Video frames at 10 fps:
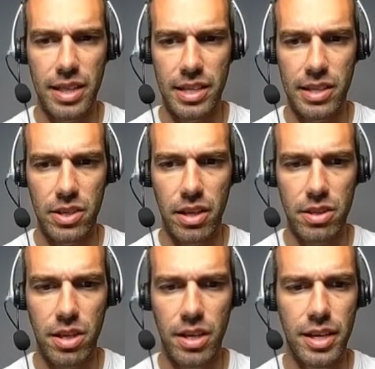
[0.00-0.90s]
It had like a
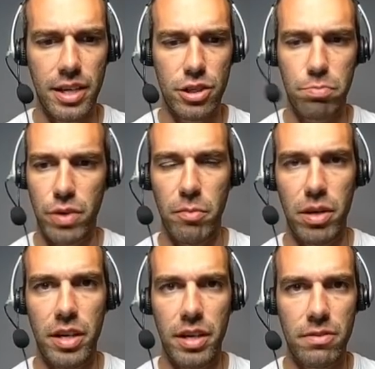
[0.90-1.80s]
little health gone, and I just
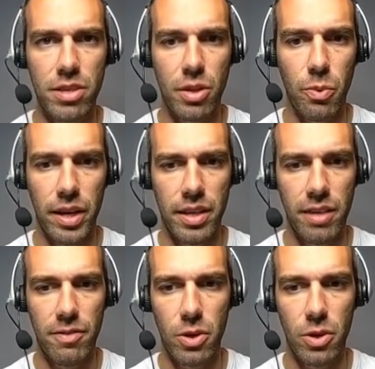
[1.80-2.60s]
Brave Birded it to the win,